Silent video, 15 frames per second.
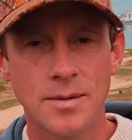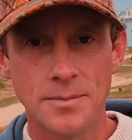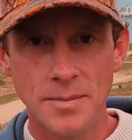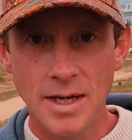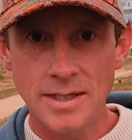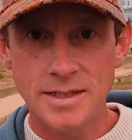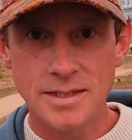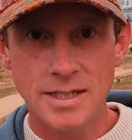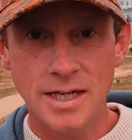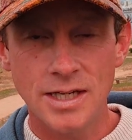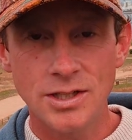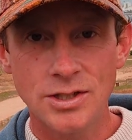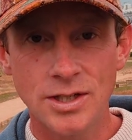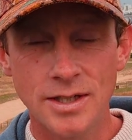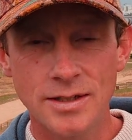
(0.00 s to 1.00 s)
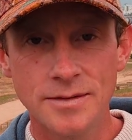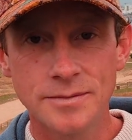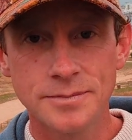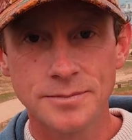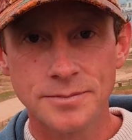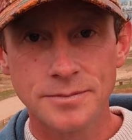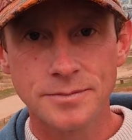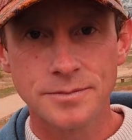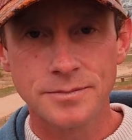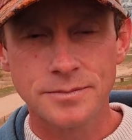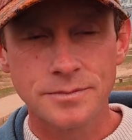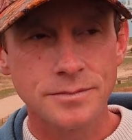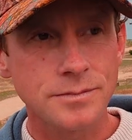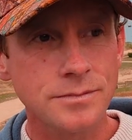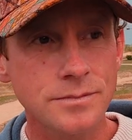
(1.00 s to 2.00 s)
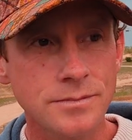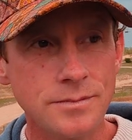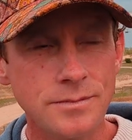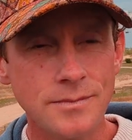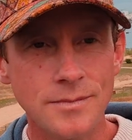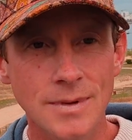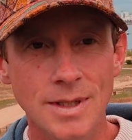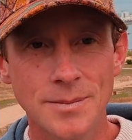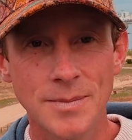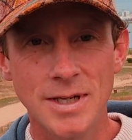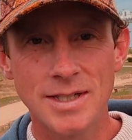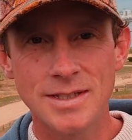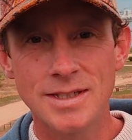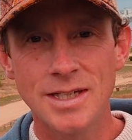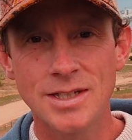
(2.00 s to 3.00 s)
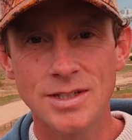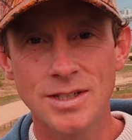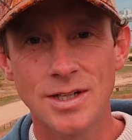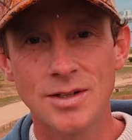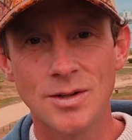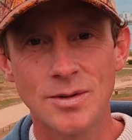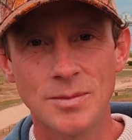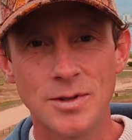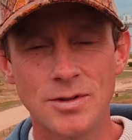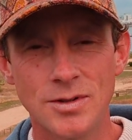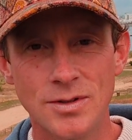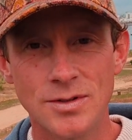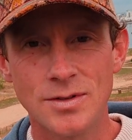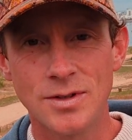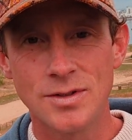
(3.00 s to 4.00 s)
meditation, meditation I normally do